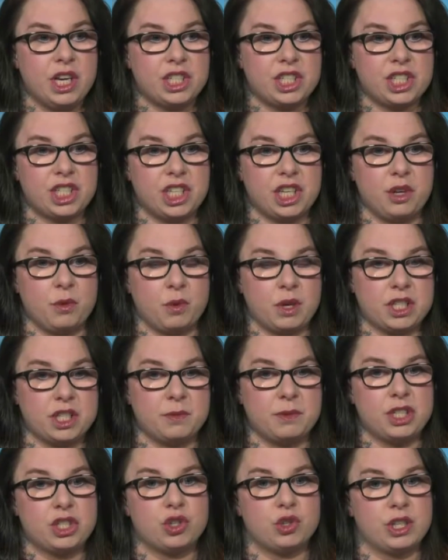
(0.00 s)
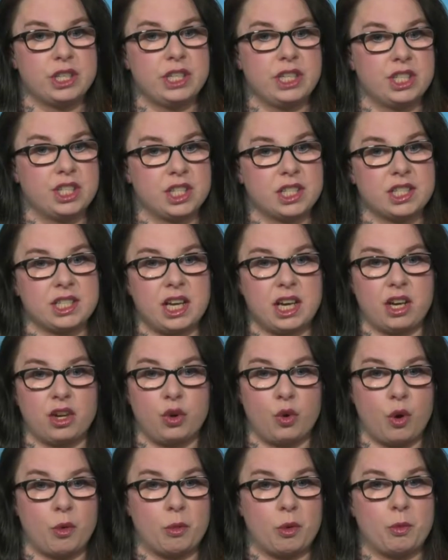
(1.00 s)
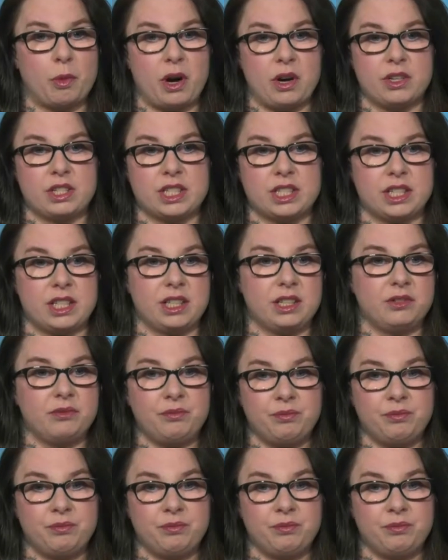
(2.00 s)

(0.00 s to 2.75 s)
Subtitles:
She wants to be treated just like a normal person.